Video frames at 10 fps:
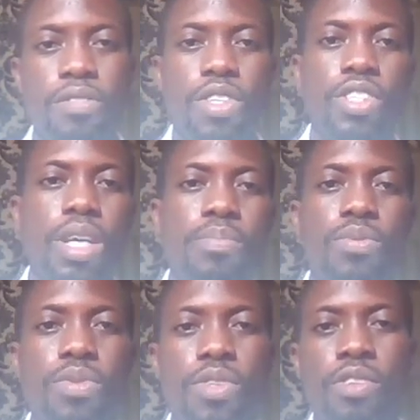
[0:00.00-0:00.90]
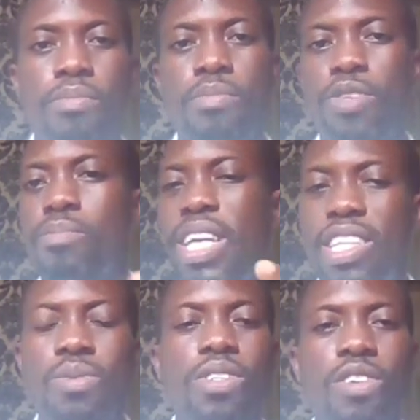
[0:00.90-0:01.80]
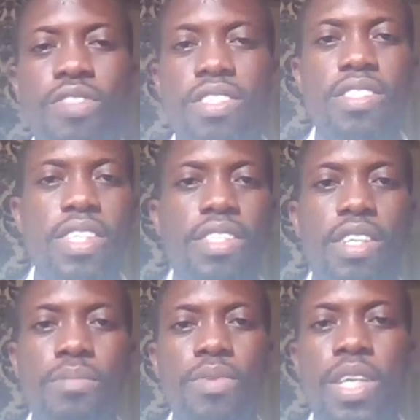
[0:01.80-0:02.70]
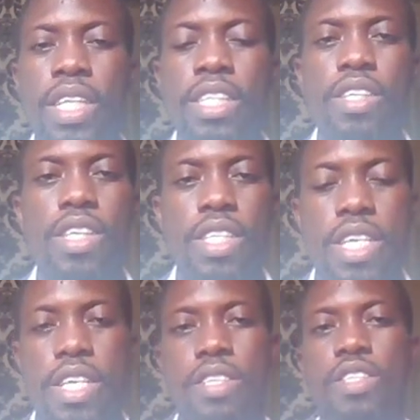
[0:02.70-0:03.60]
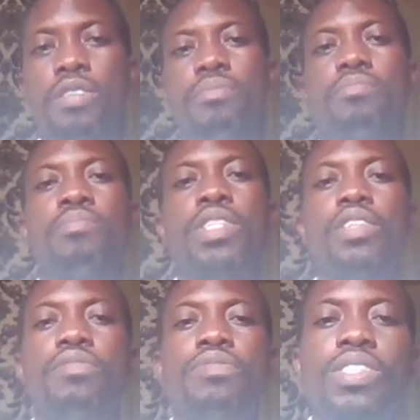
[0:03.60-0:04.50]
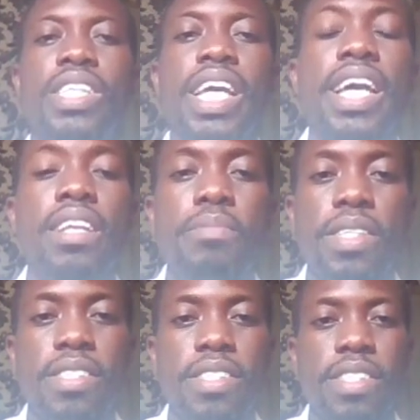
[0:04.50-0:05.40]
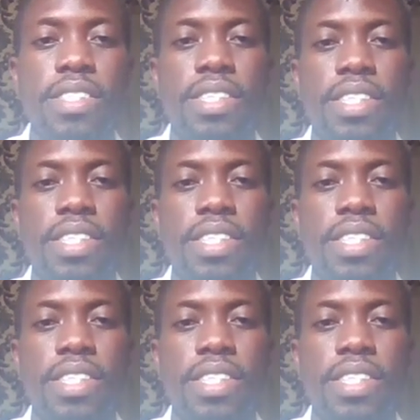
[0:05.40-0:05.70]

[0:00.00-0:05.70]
For example, the most minute of existence that are, let's say, bringing forth the elements.